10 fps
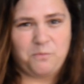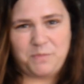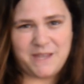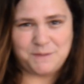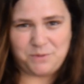
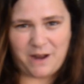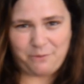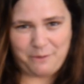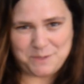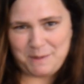because
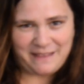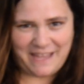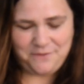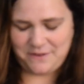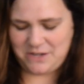Broadway was my
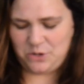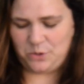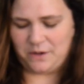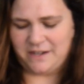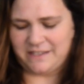life in New
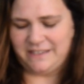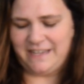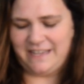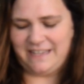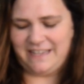York,
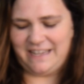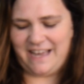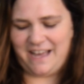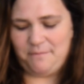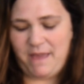
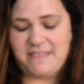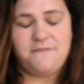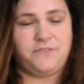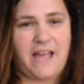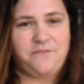and then
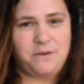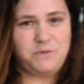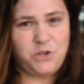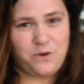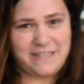fly from
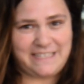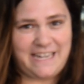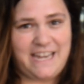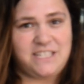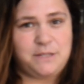New York
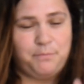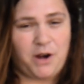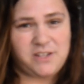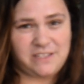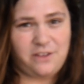City to
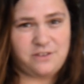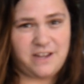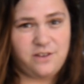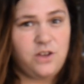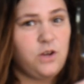
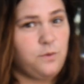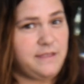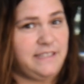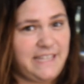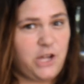Barcelona with
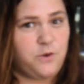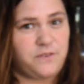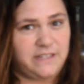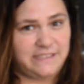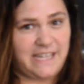a
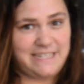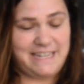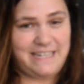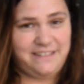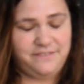layover in London.